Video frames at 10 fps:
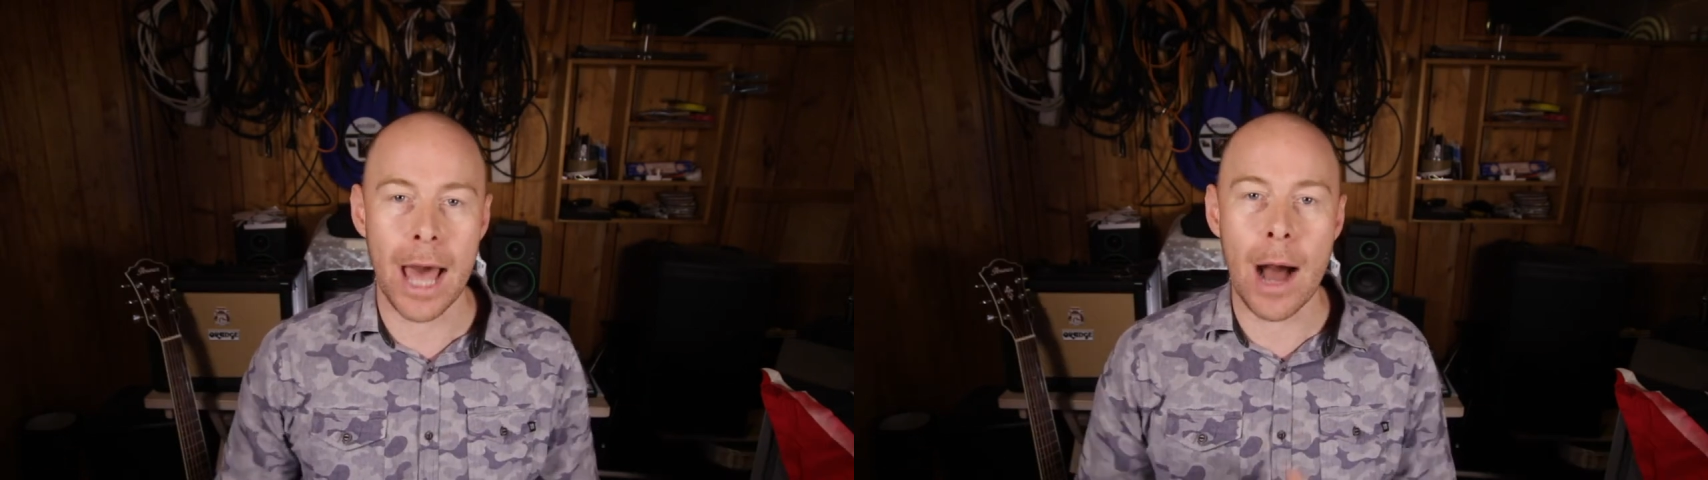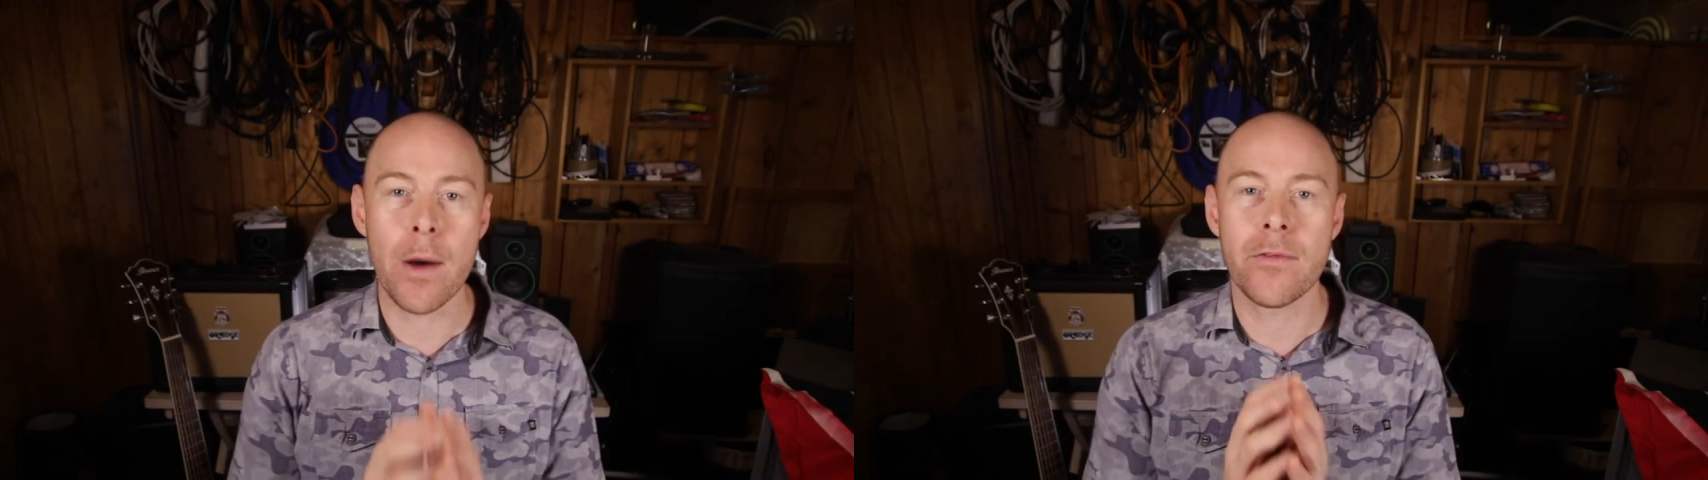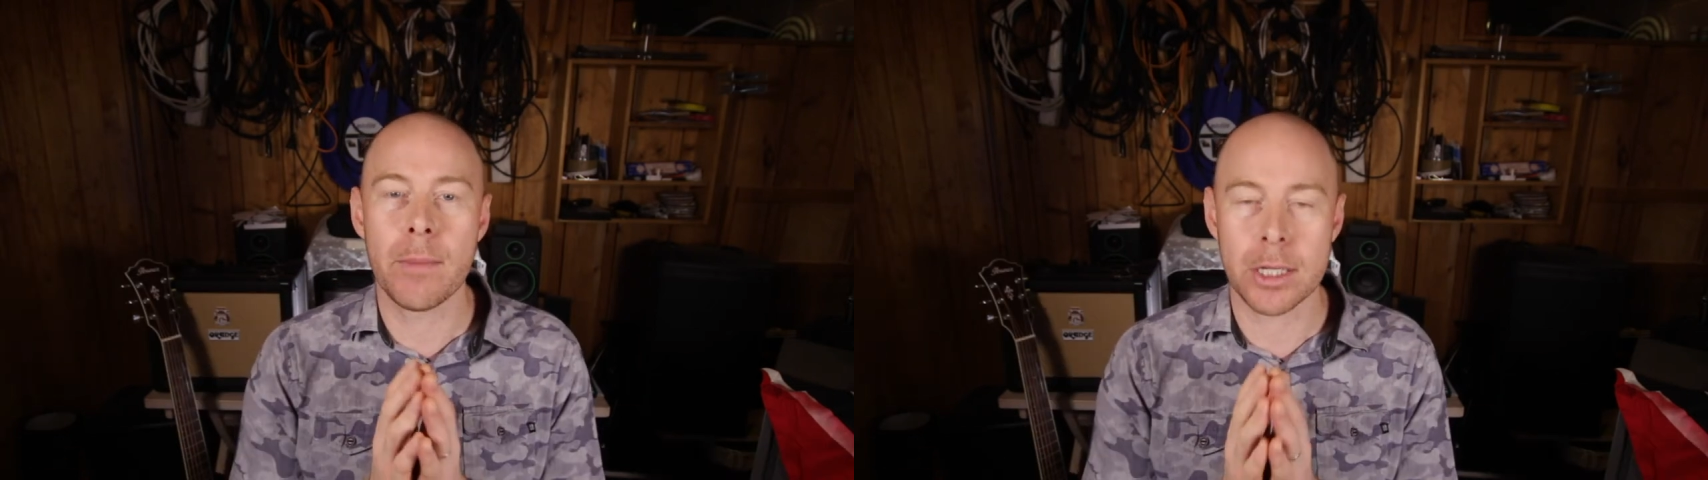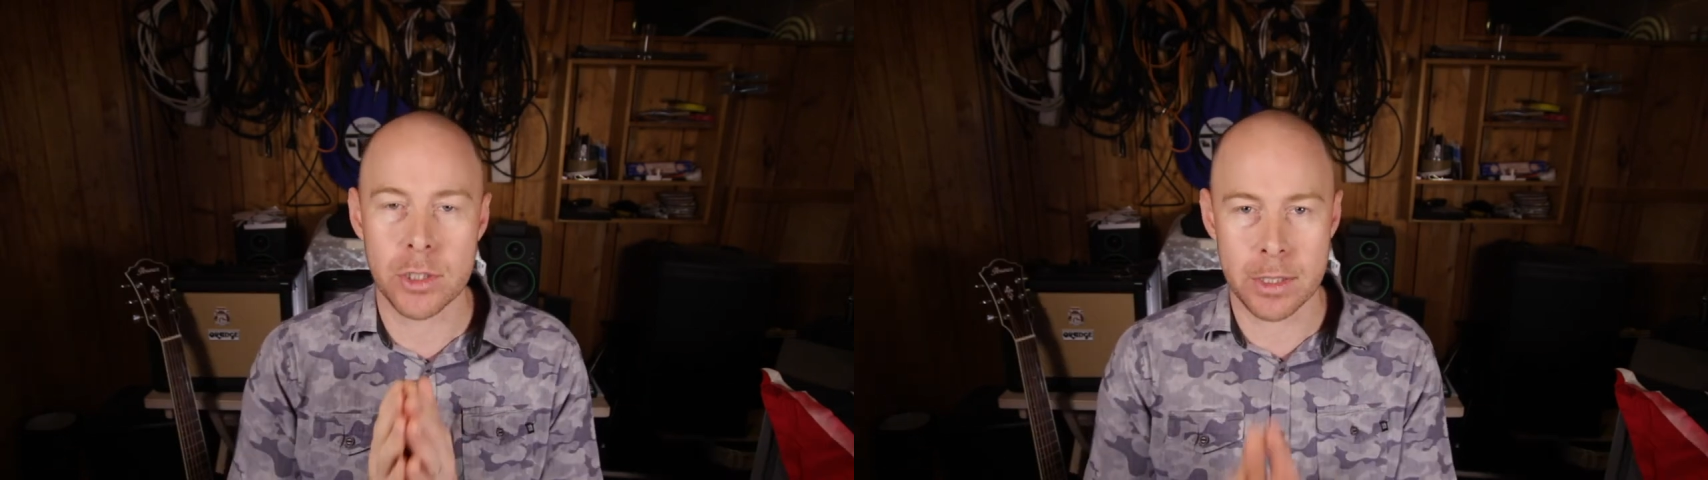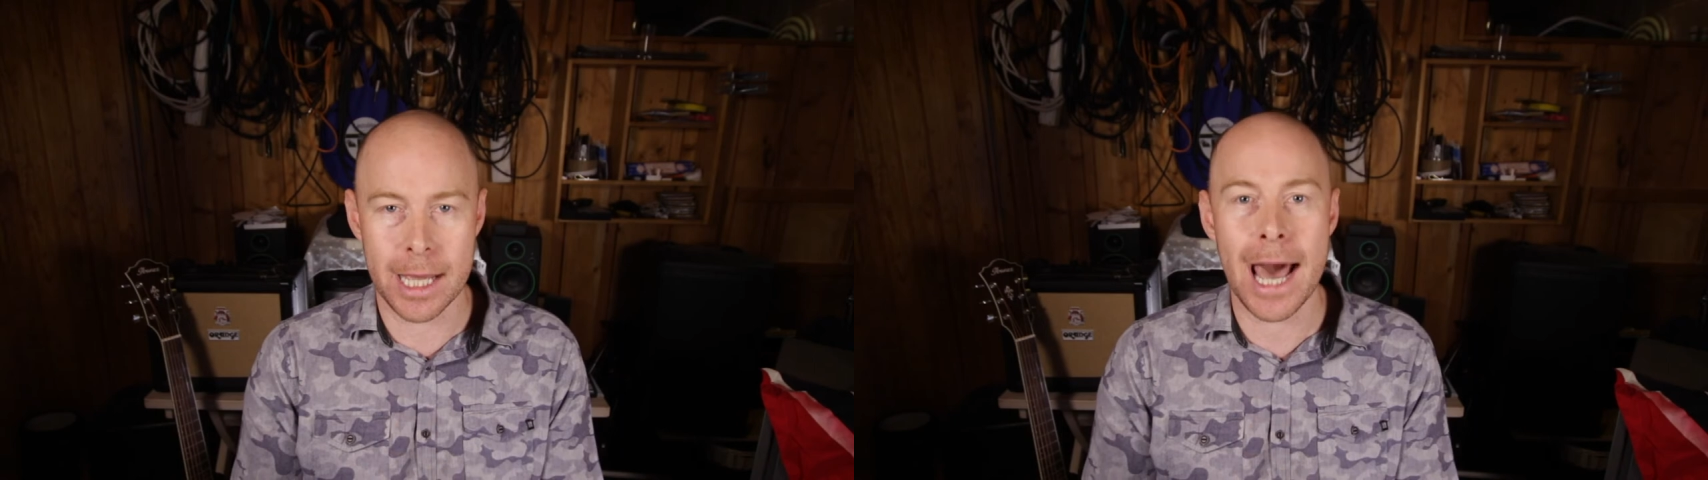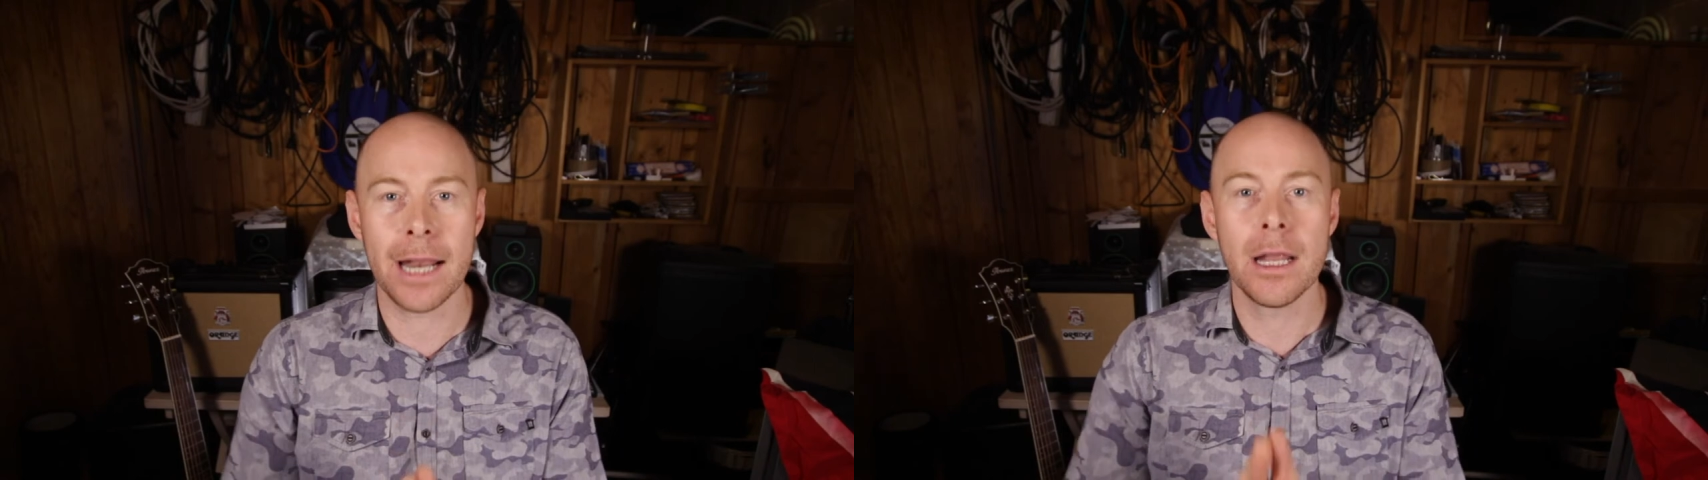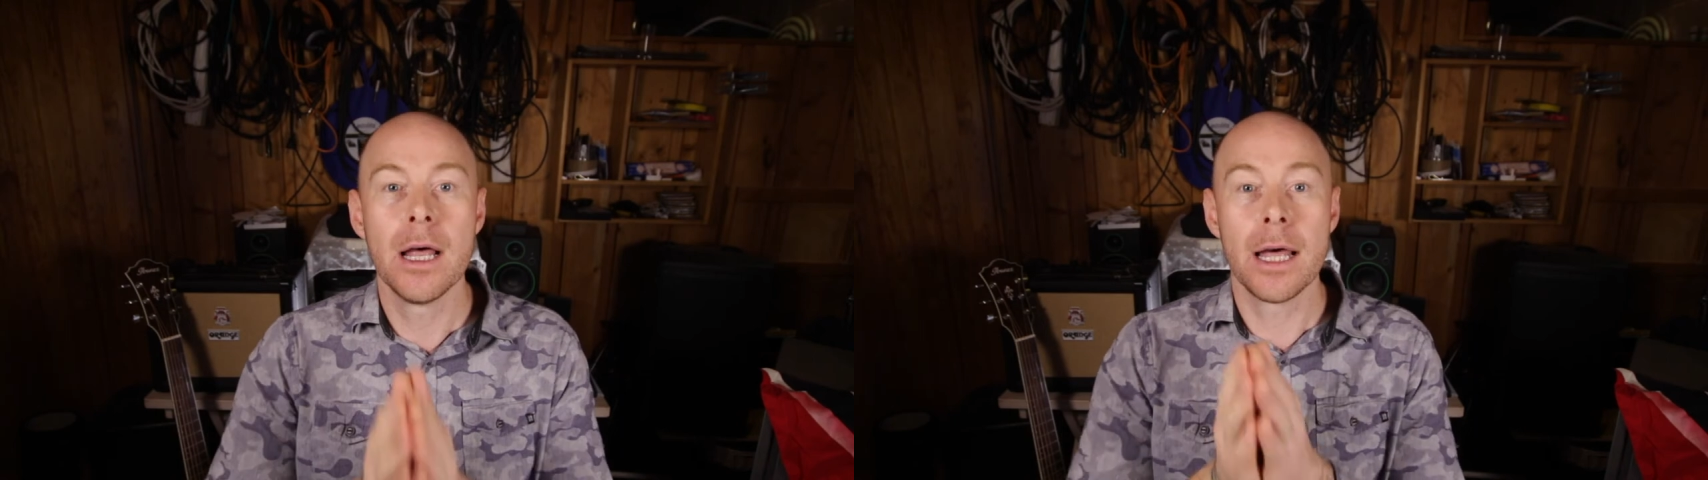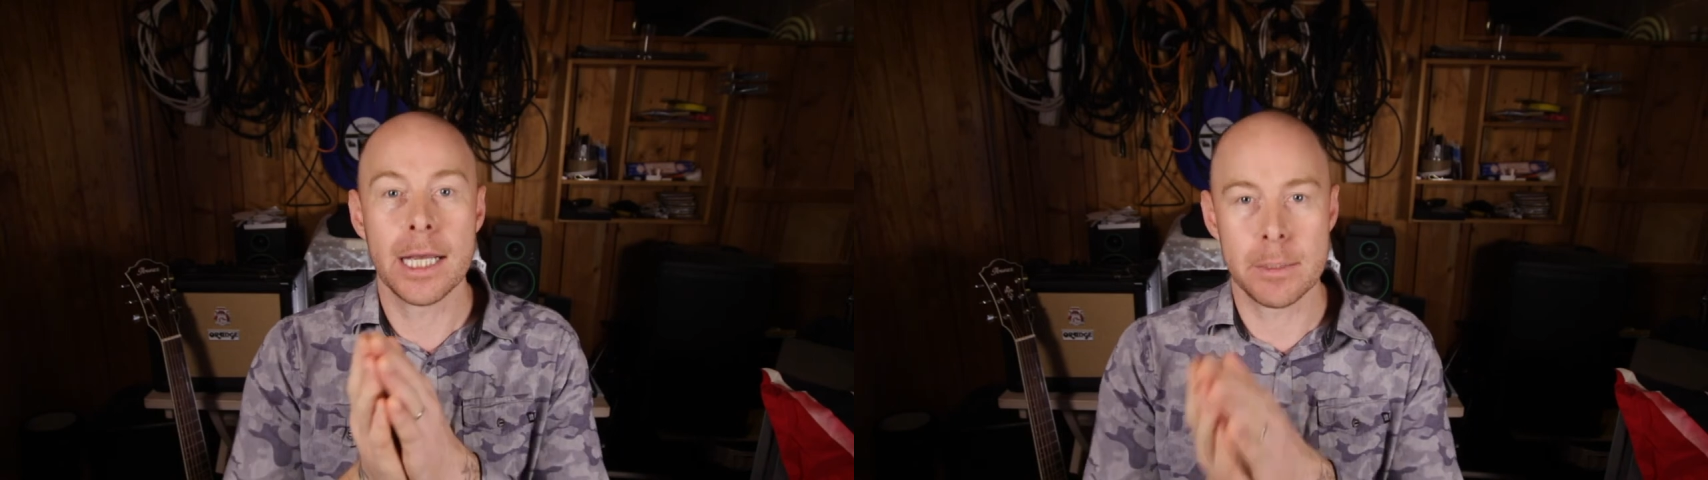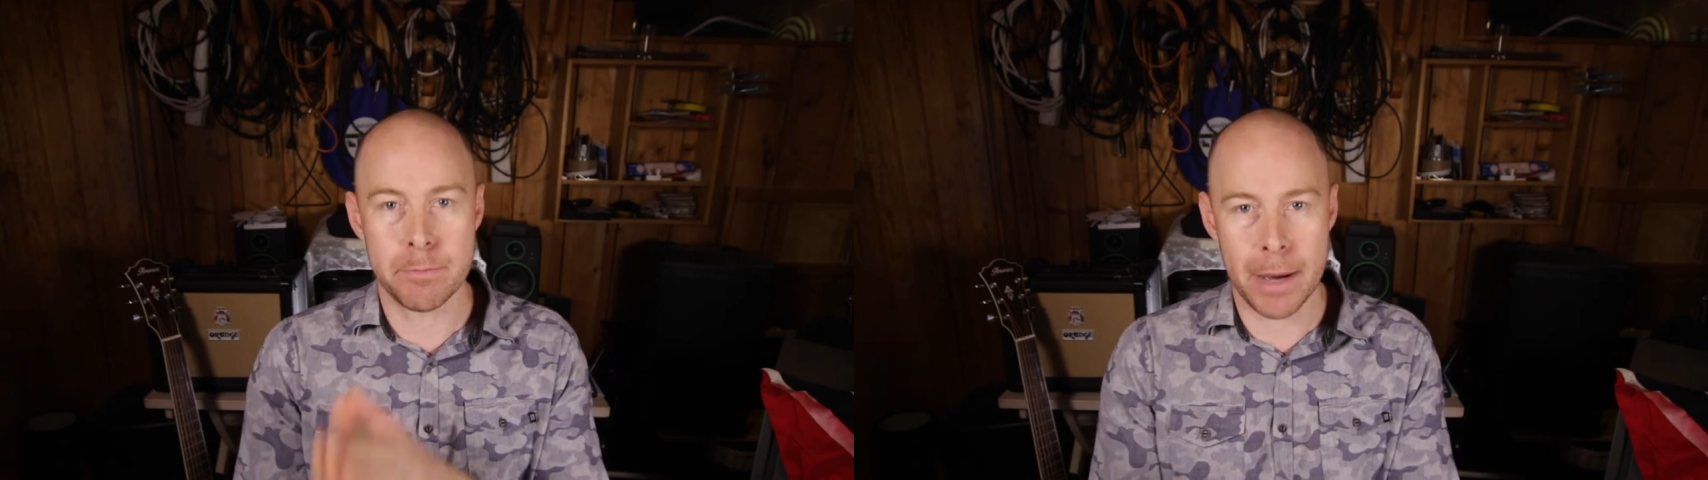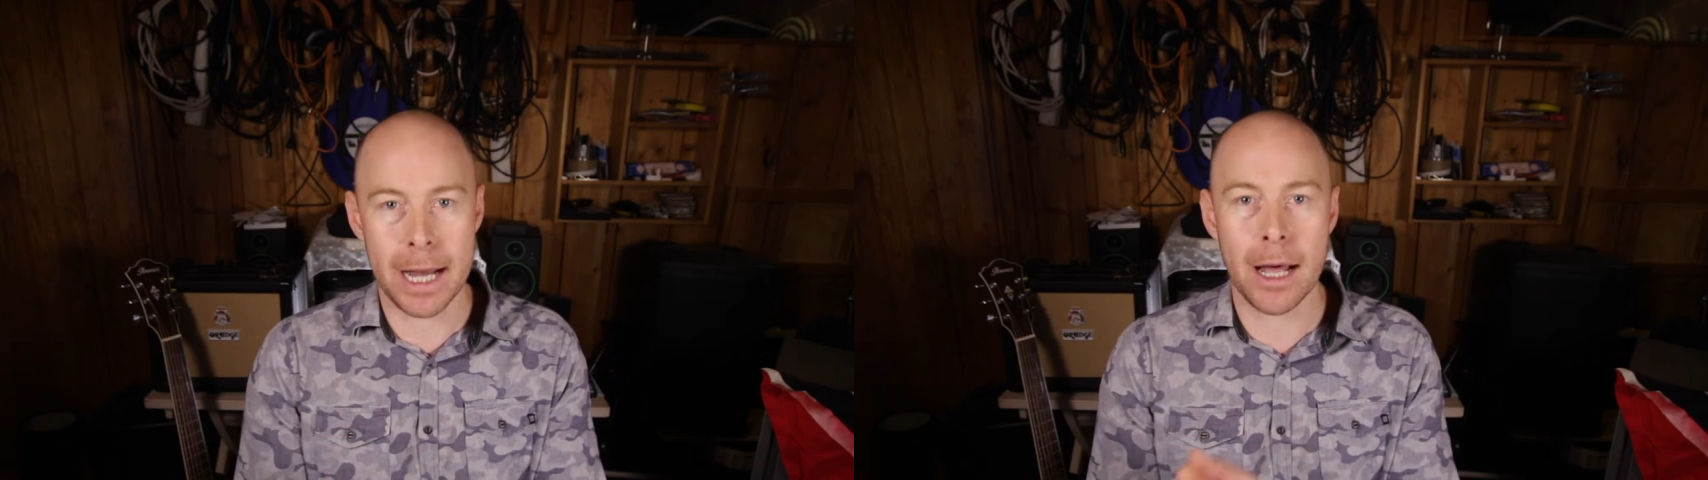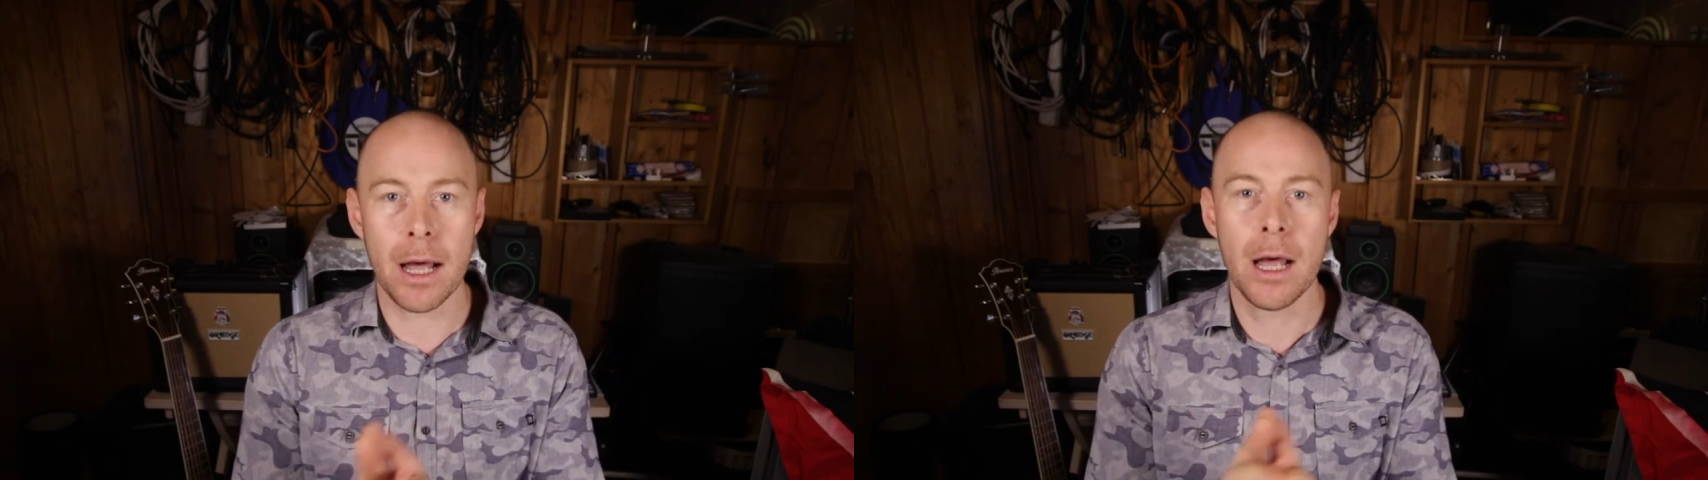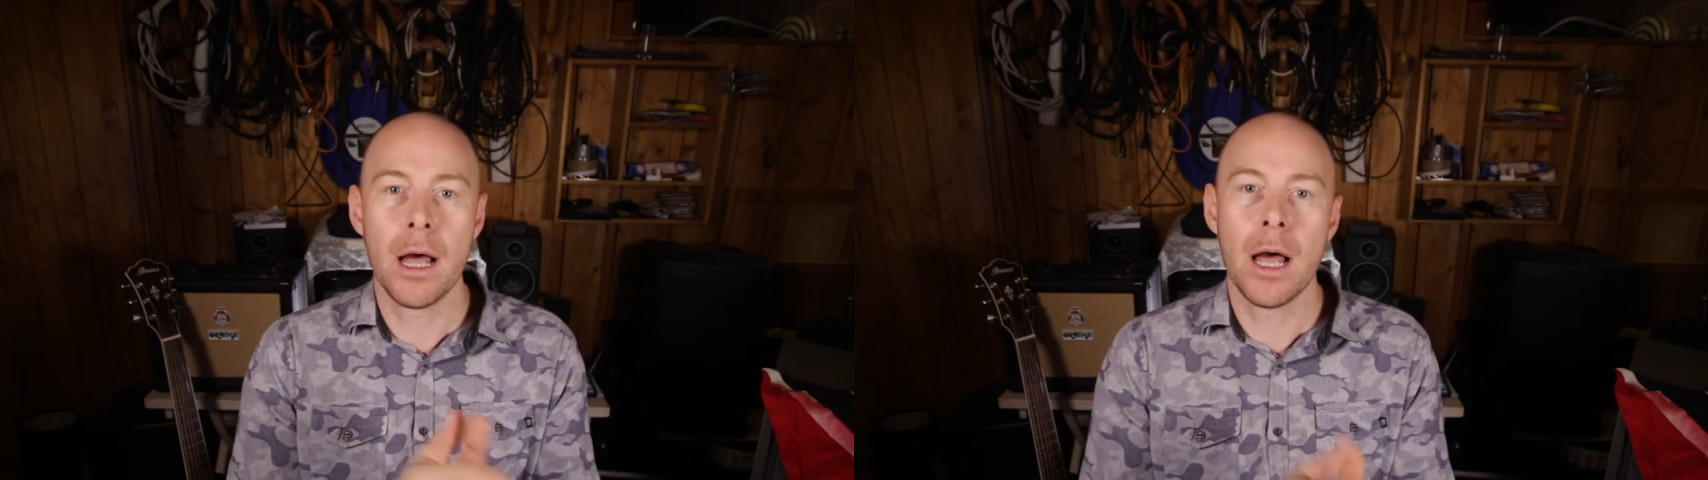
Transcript: however much you can is better.